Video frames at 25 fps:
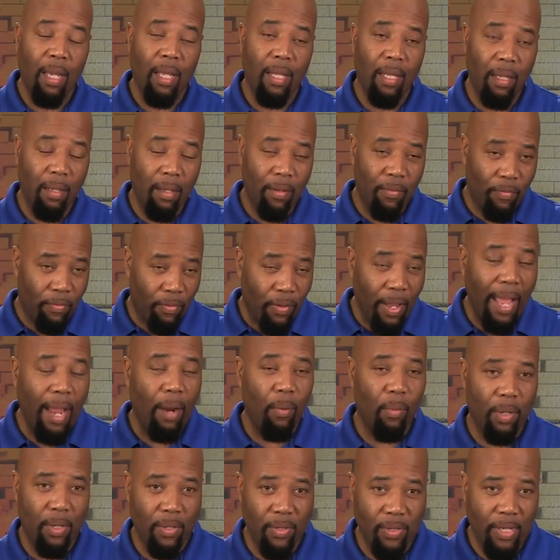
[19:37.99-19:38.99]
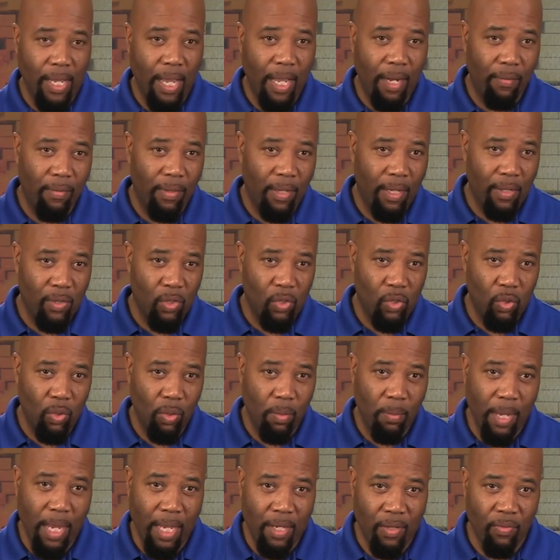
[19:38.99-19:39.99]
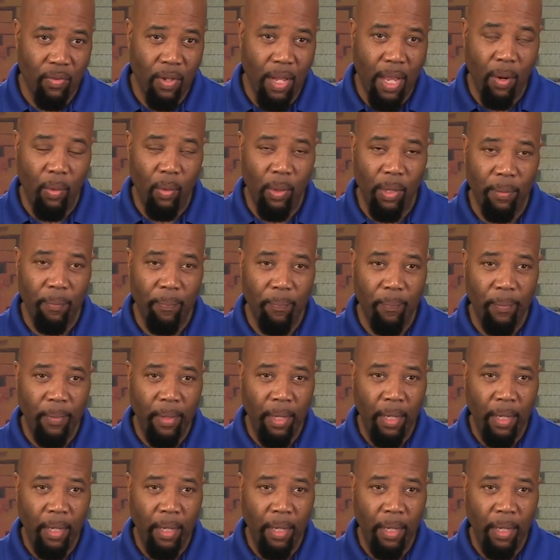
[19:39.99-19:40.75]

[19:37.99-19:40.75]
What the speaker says: the flywheel side of things, the dual mass flywheel.